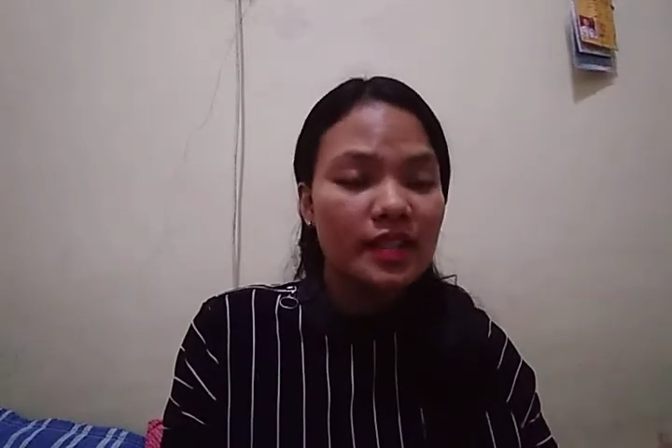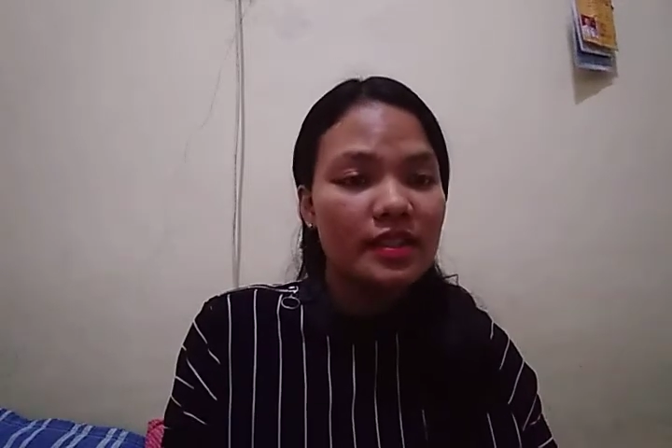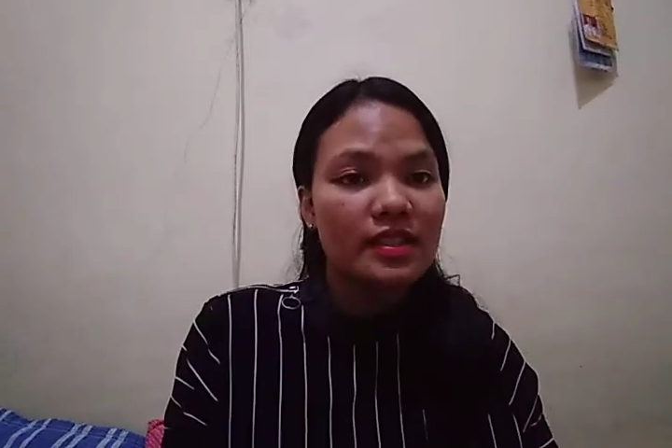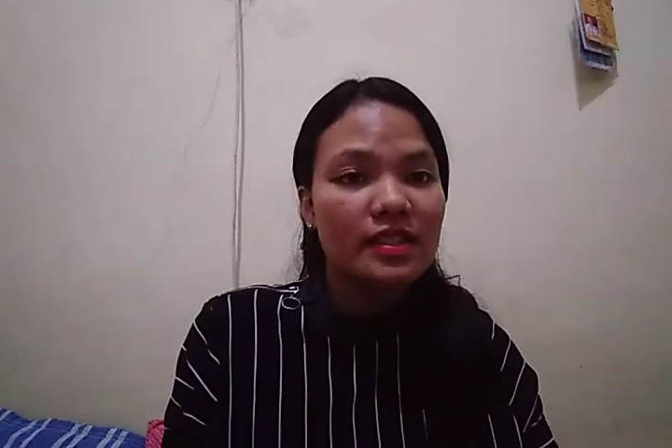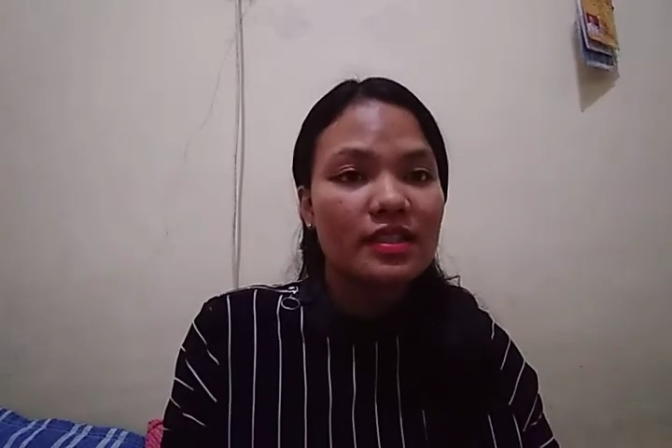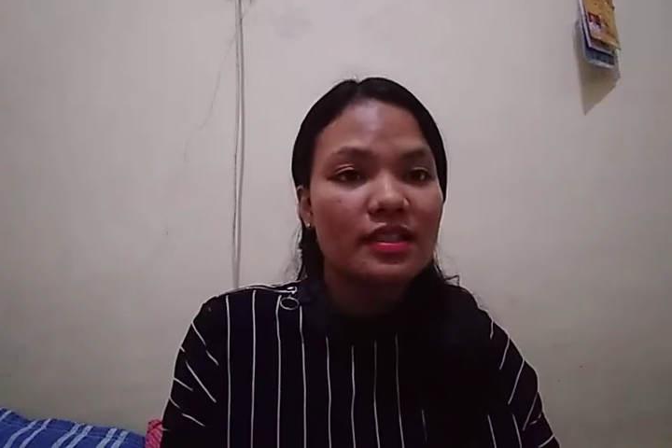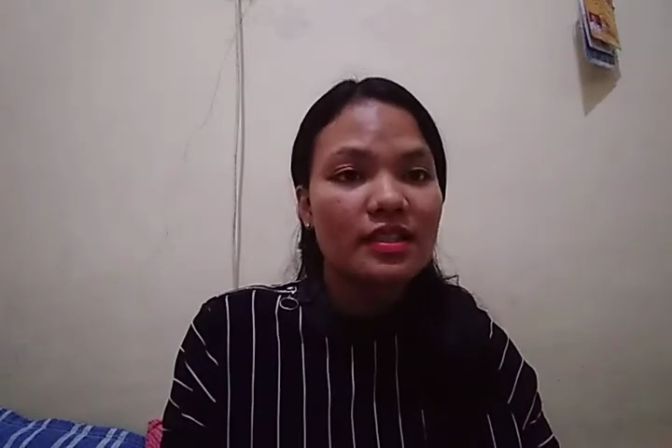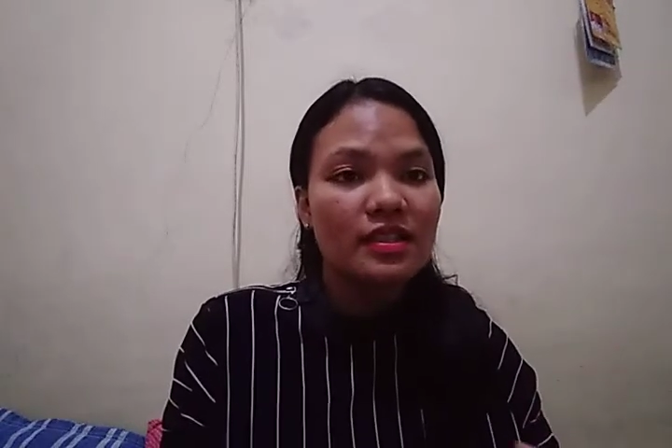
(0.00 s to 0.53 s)

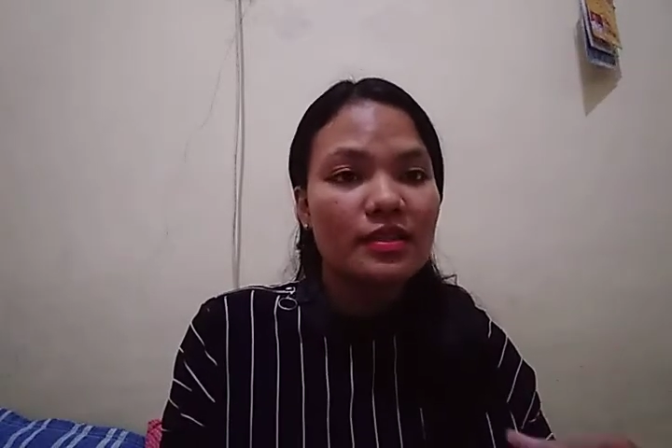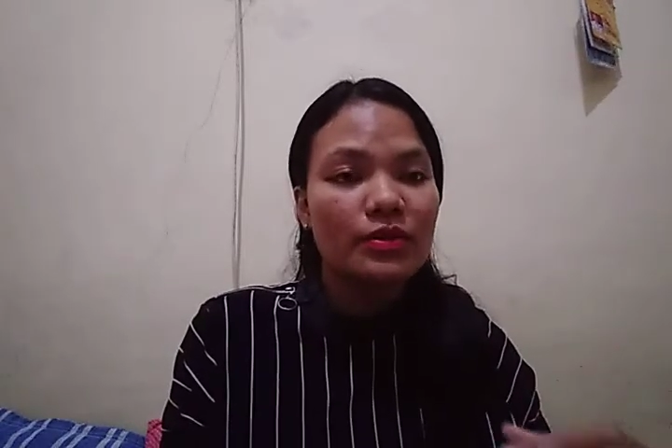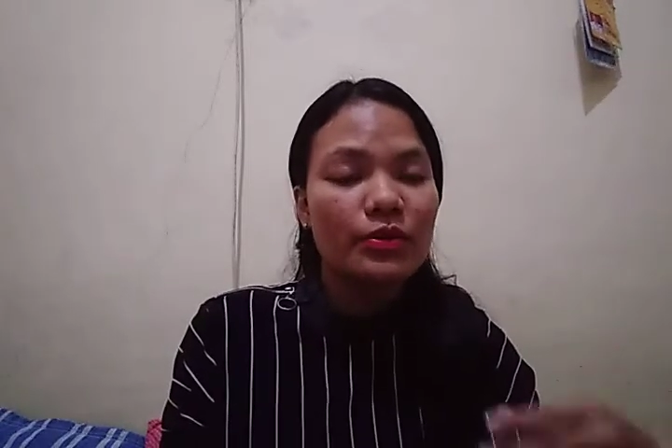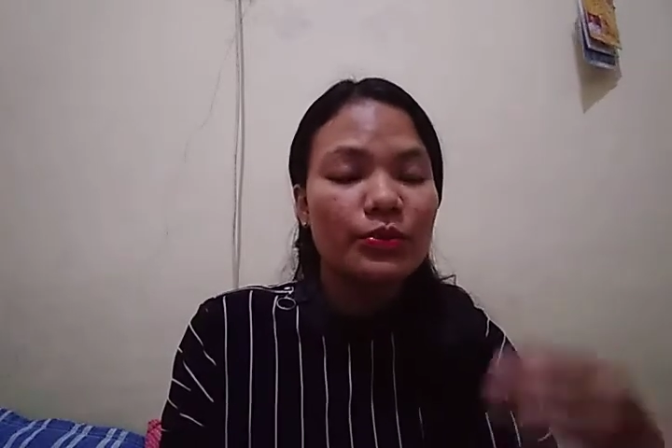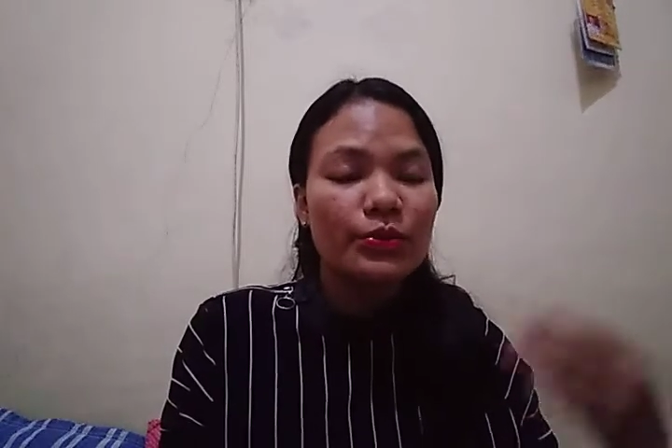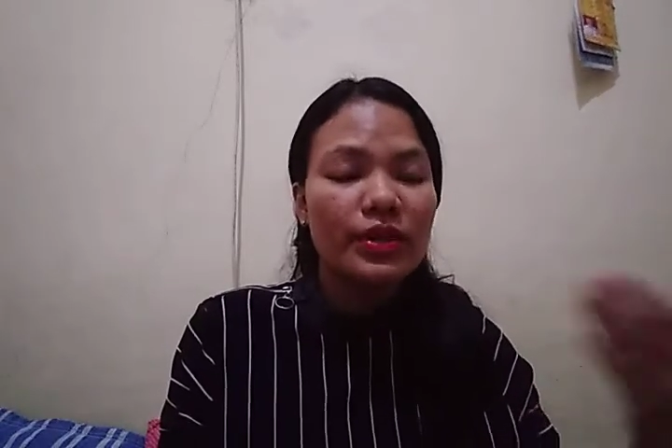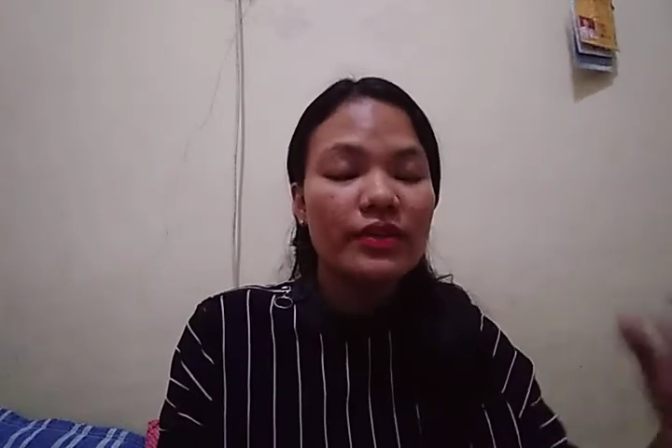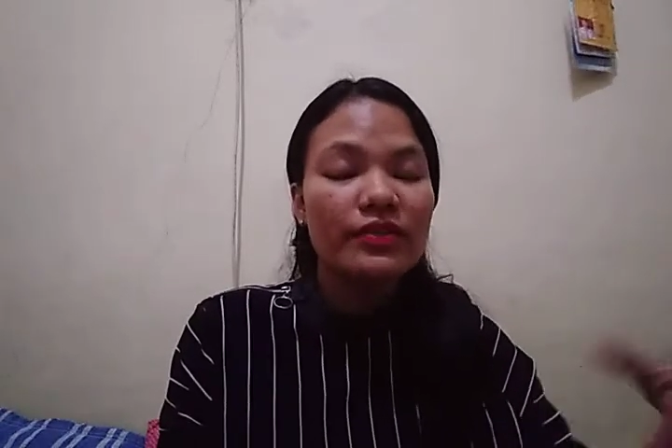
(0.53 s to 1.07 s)

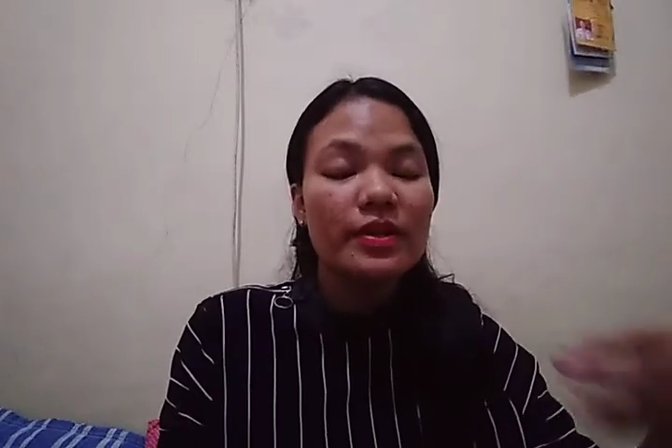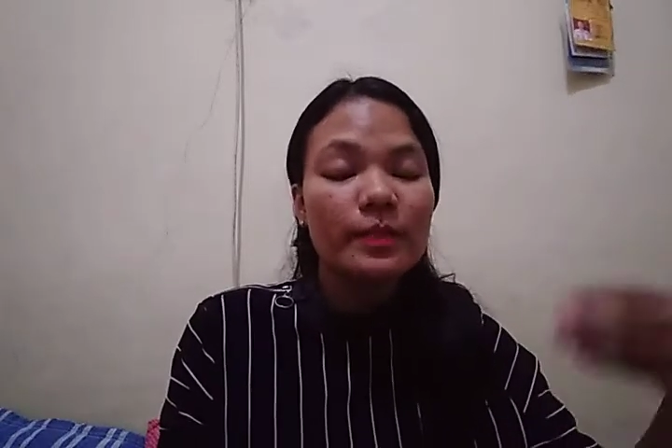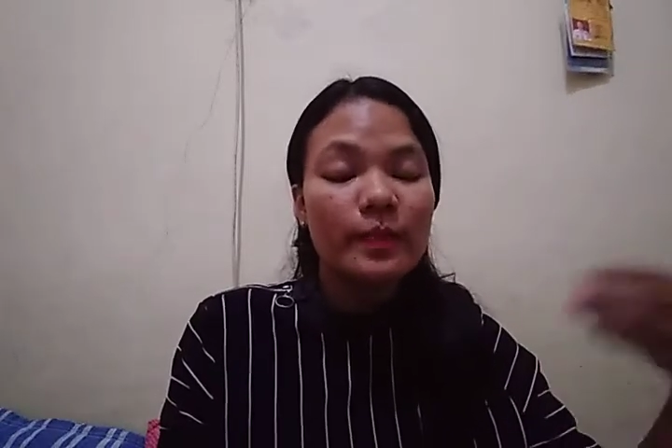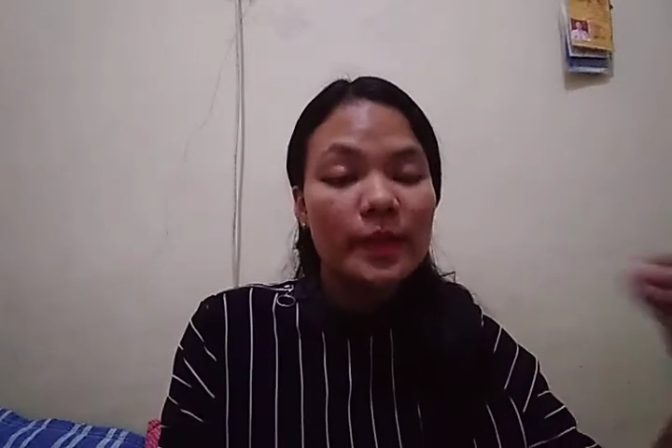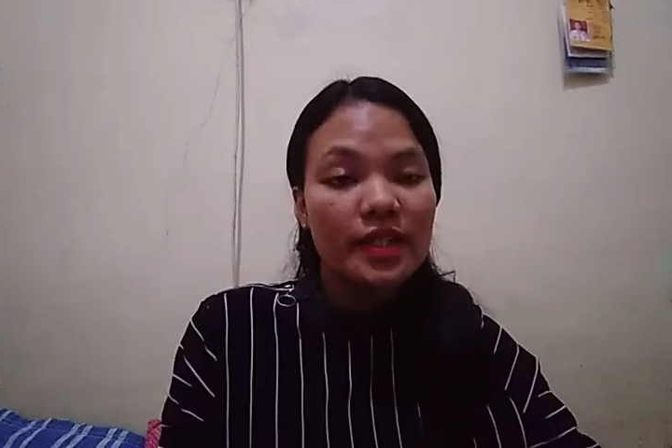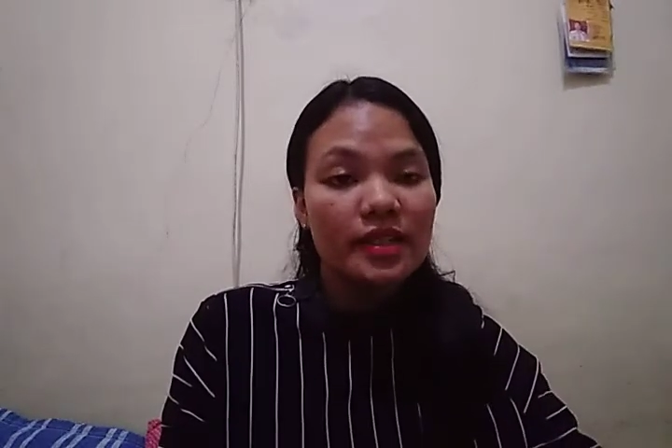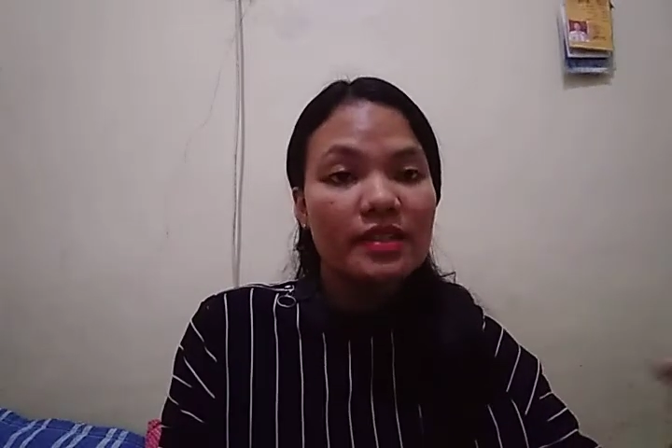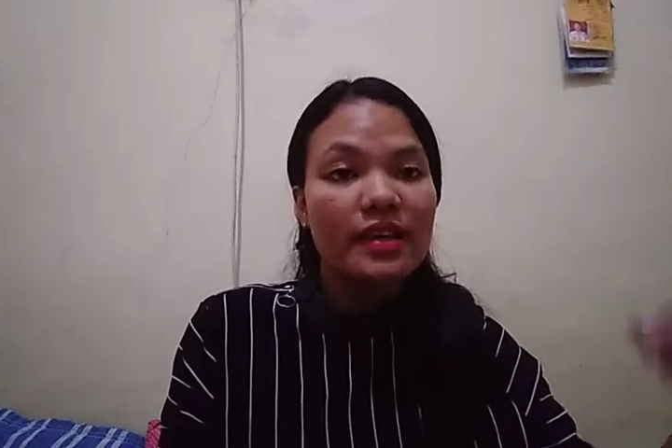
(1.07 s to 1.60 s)

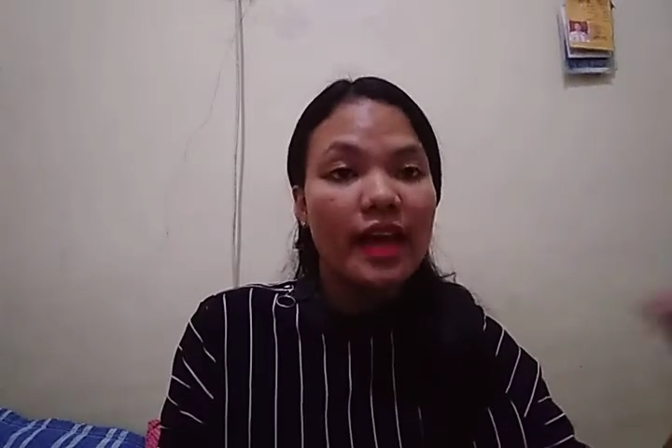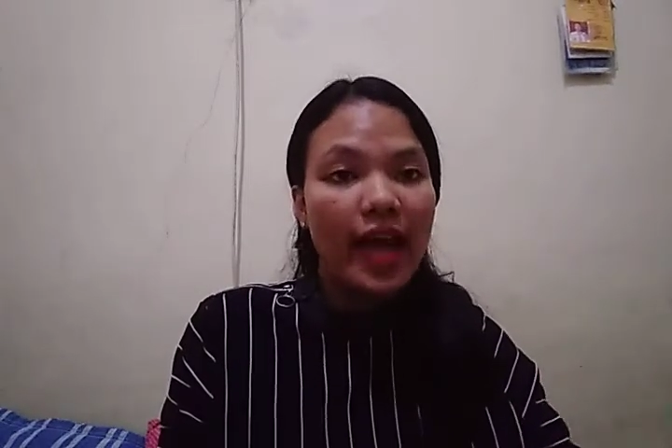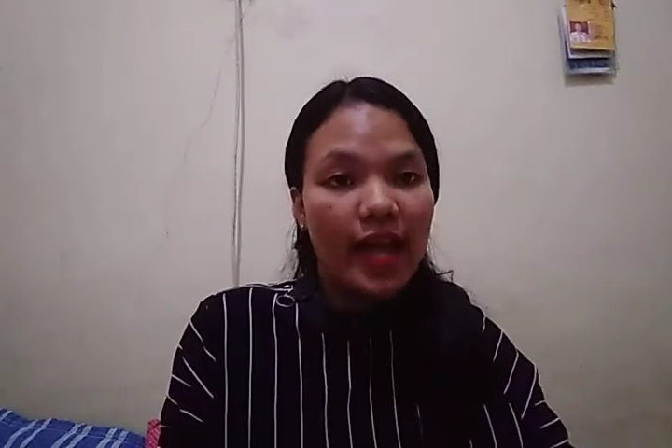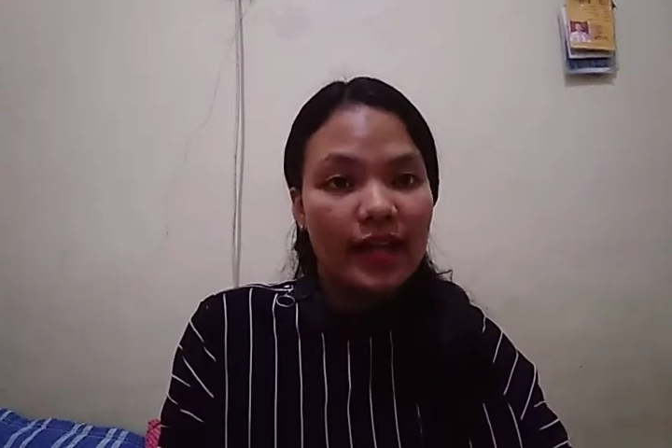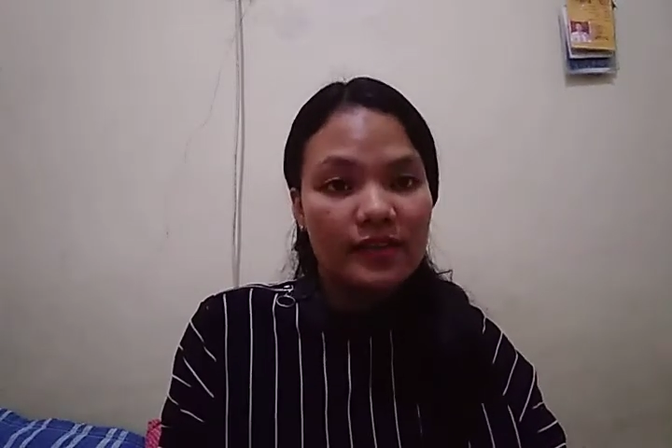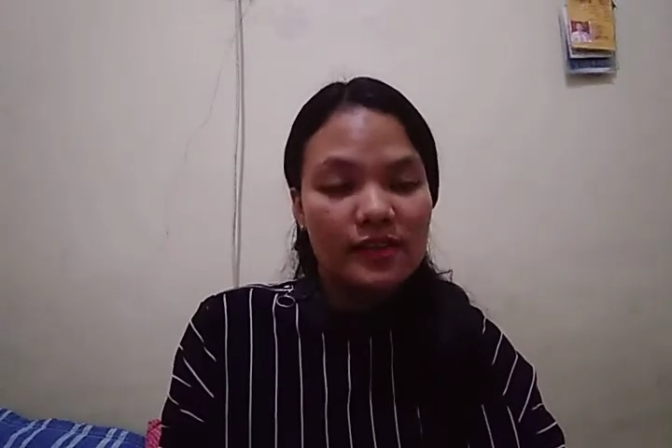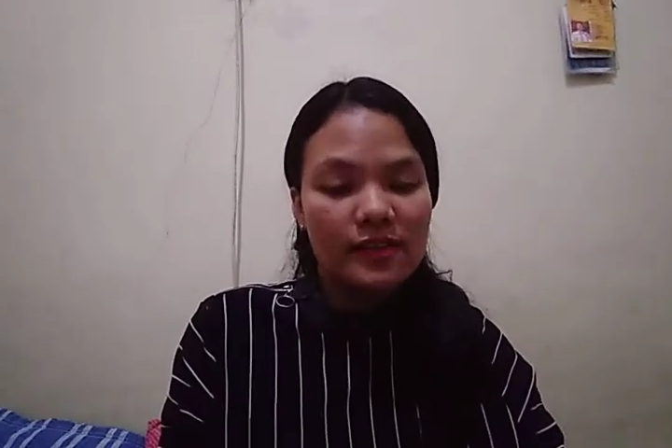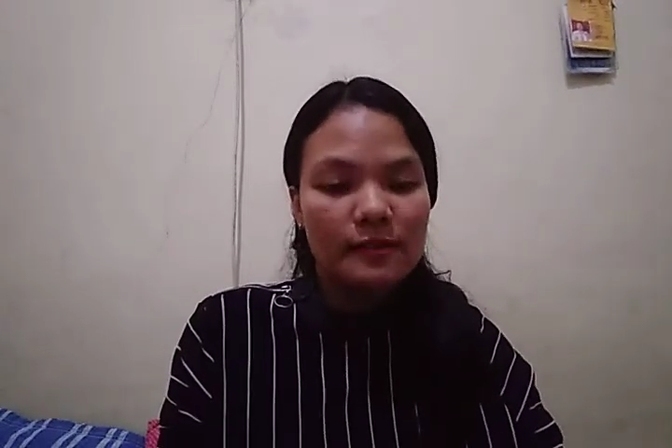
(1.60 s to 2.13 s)
the
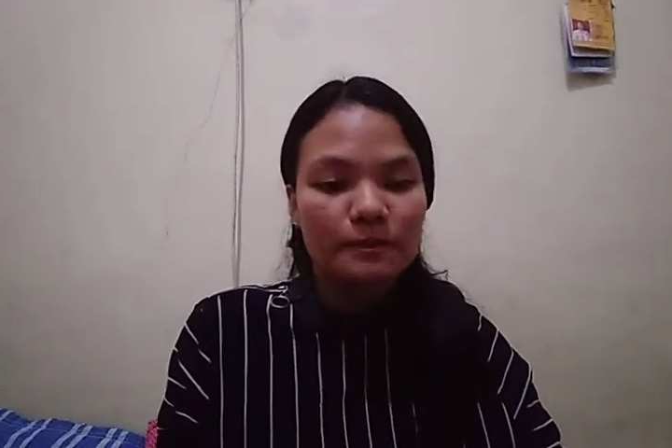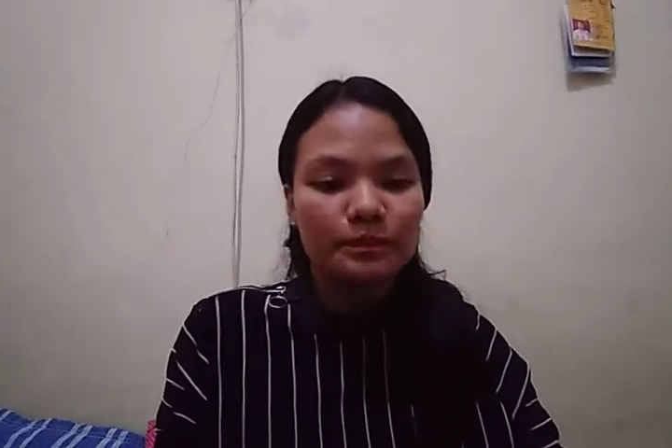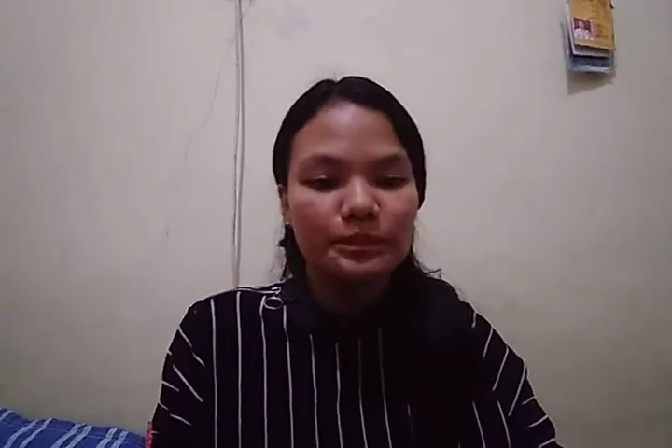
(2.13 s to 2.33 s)
acts,